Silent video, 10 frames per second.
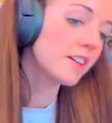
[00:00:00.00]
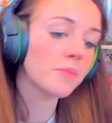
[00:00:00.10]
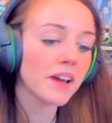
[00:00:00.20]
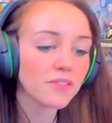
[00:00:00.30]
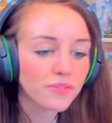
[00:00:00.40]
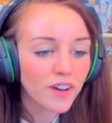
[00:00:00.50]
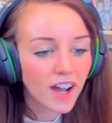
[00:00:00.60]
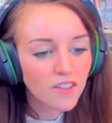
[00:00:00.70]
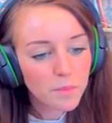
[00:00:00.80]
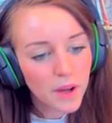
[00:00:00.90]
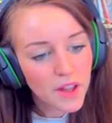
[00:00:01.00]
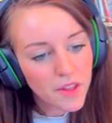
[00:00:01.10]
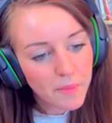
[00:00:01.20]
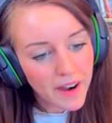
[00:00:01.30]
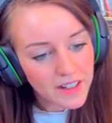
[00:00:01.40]
So I'm like, I've put the
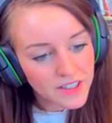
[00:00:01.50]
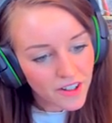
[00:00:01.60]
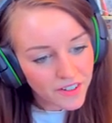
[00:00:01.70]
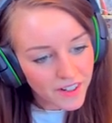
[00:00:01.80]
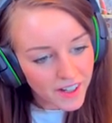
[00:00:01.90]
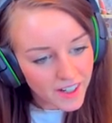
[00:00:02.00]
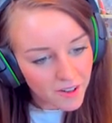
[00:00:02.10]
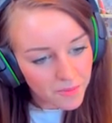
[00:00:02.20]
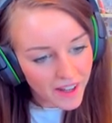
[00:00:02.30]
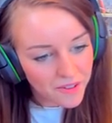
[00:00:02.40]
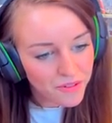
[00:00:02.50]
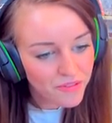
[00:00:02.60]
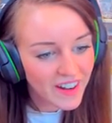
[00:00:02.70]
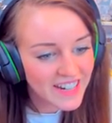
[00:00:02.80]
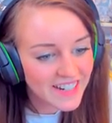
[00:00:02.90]
marks on and now I'm like
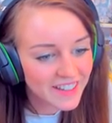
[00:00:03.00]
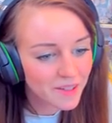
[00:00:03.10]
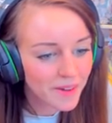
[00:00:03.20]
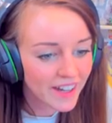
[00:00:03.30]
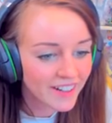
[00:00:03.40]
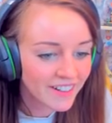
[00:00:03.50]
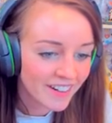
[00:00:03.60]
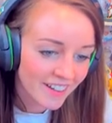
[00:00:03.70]
fading them in.